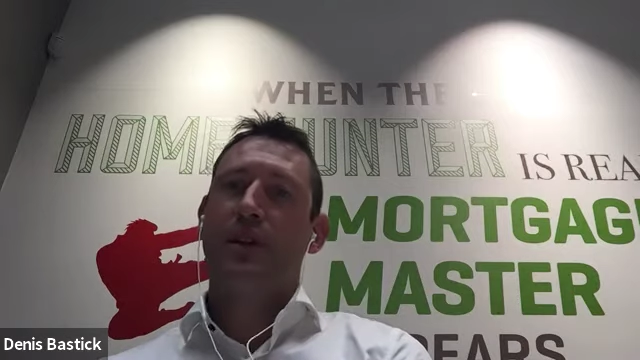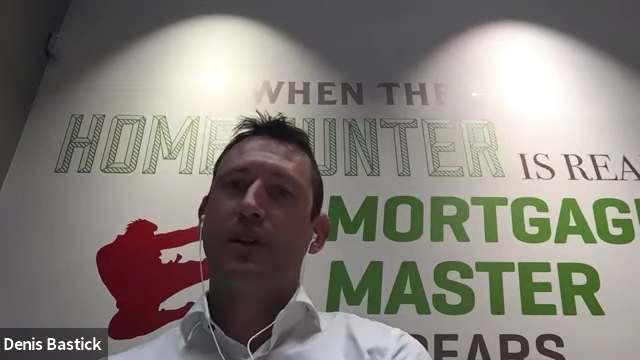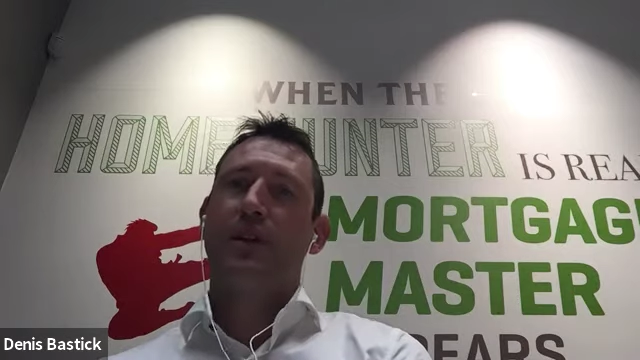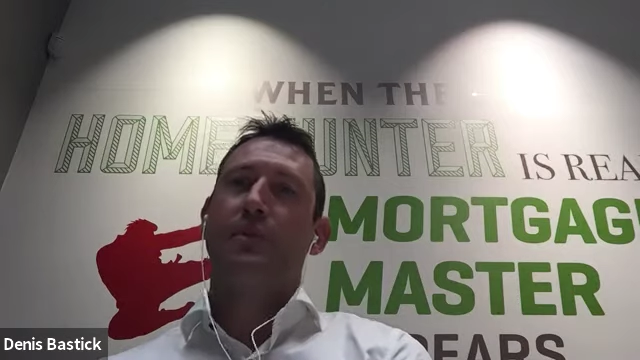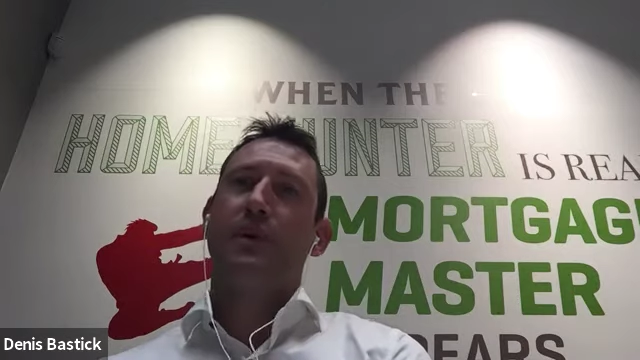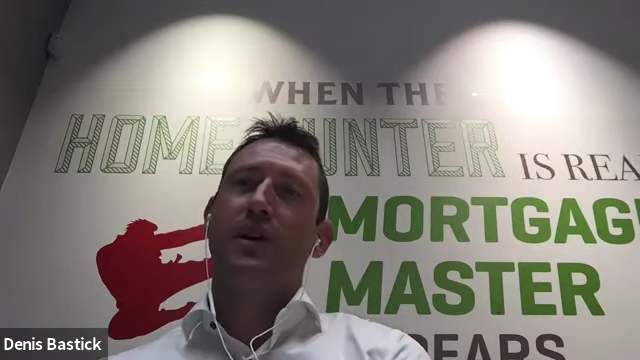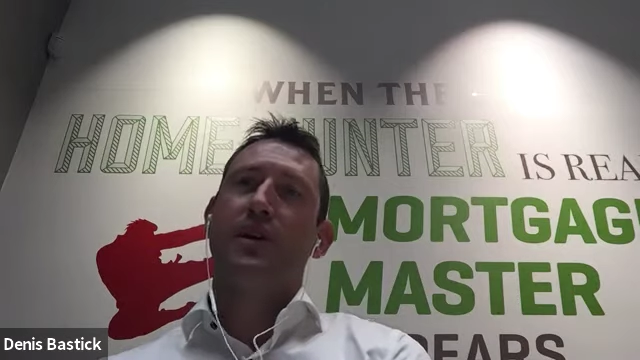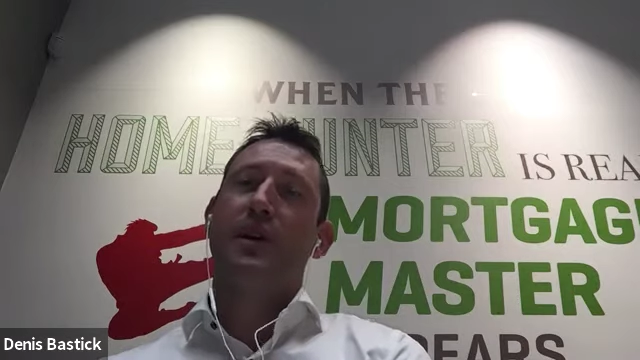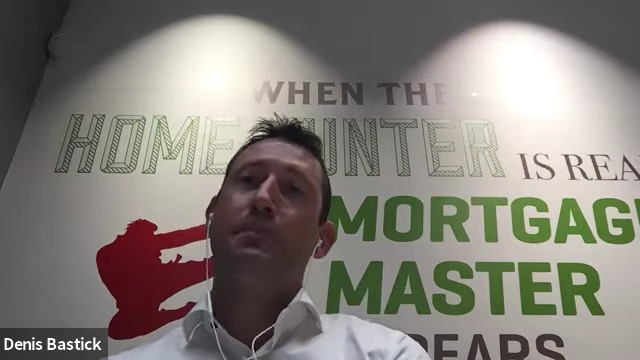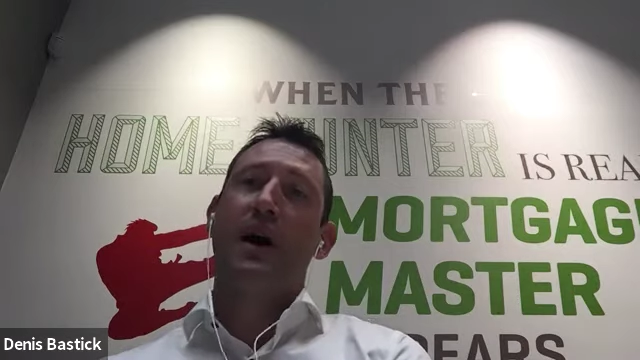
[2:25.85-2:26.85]
I think okay. the bigger
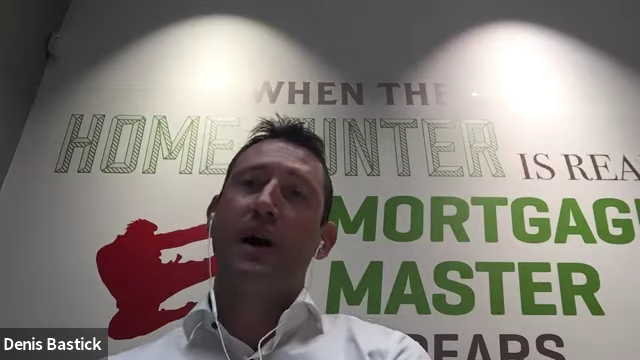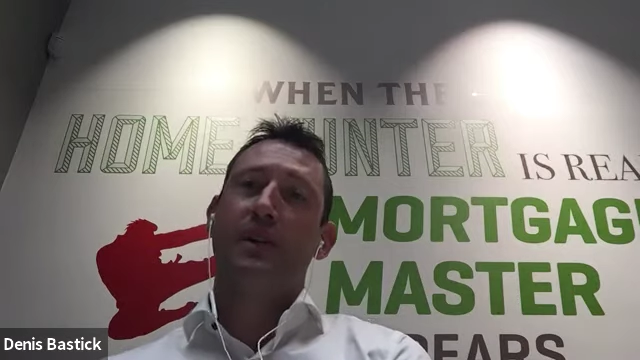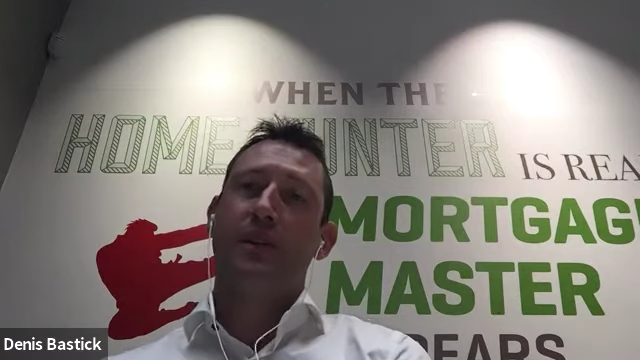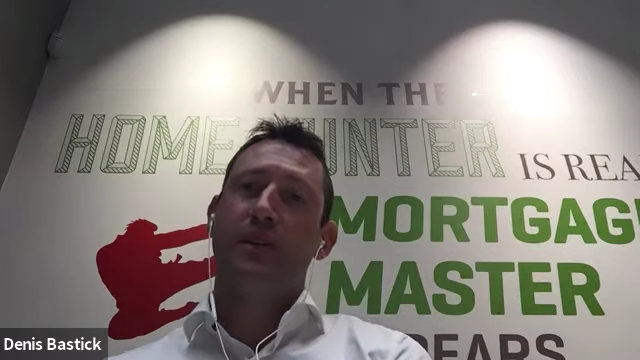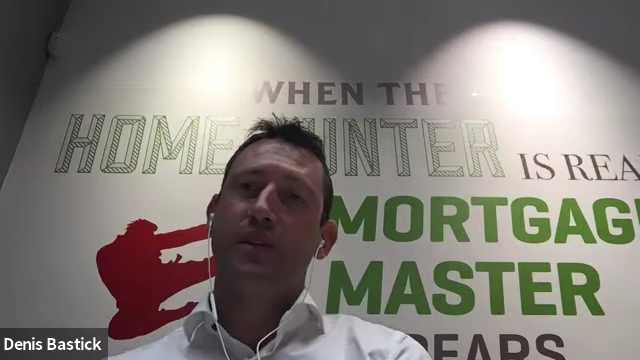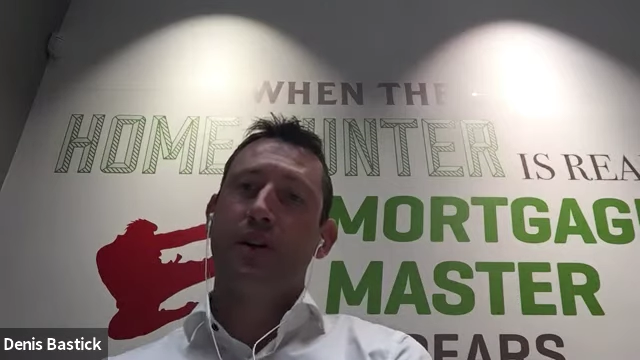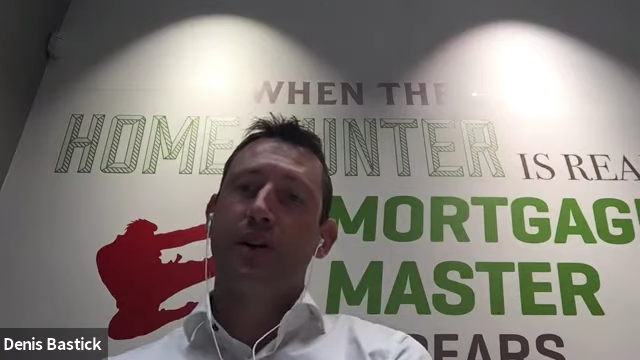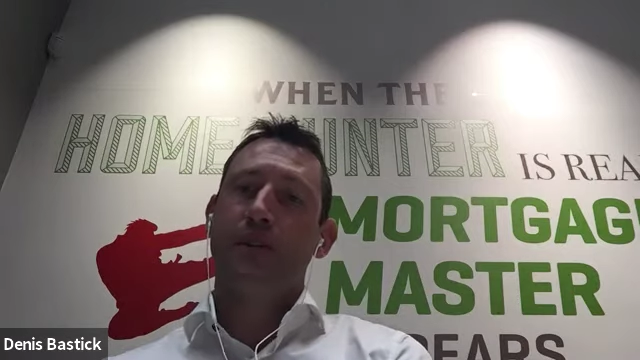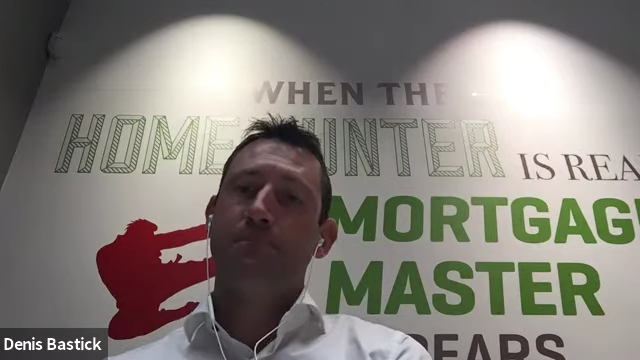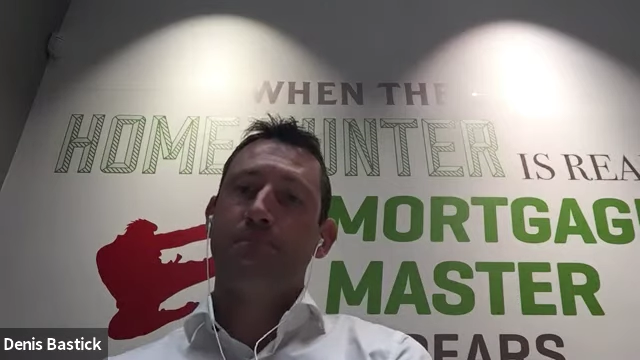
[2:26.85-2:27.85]
impact is on